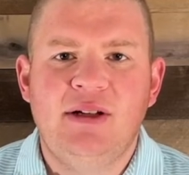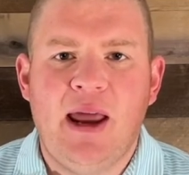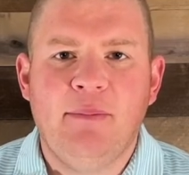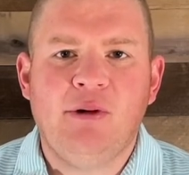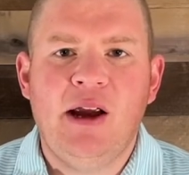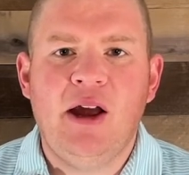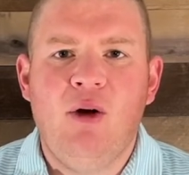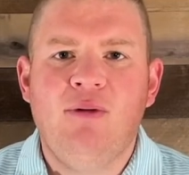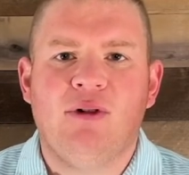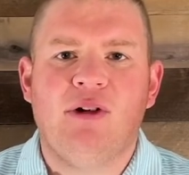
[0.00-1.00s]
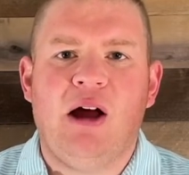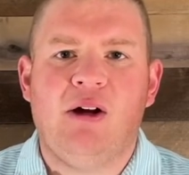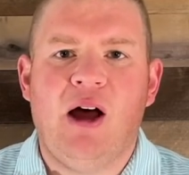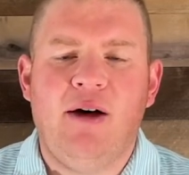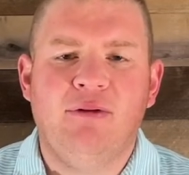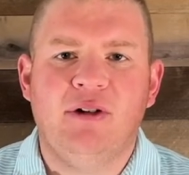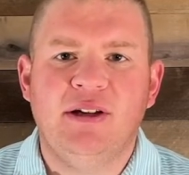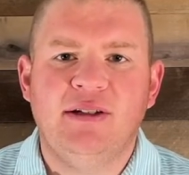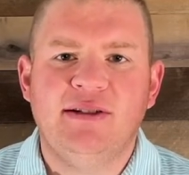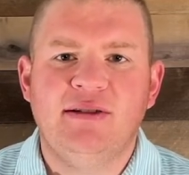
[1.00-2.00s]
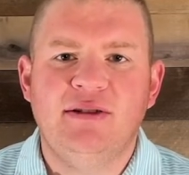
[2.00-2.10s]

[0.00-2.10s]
and pray over our offerings.